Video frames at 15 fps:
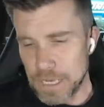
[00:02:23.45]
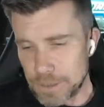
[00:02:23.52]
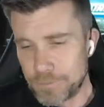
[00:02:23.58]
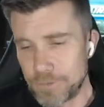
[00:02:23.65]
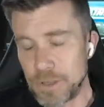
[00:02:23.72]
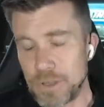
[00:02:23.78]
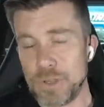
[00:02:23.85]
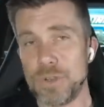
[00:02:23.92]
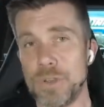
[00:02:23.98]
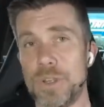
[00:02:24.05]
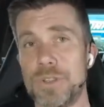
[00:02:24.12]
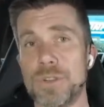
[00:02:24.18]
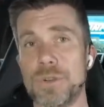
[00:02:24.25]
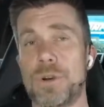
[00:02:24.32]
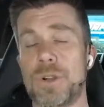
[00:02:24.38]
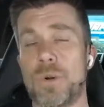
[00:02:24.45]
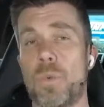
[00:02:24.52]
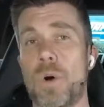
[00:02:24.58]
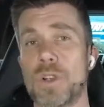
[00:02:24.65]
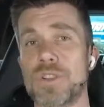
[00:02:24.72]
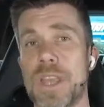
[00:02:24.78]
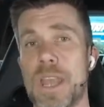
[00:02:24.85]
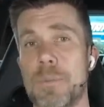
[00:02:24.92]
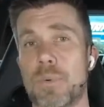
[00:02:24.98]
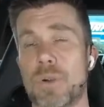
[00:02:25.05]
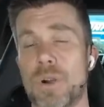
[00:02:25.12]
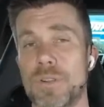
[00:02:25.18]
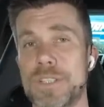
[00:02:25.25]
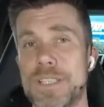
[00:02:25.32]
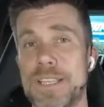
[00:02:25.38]
If you do want to watch that
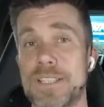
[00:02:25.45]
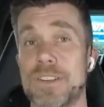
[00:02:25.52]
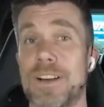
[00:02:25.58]
process,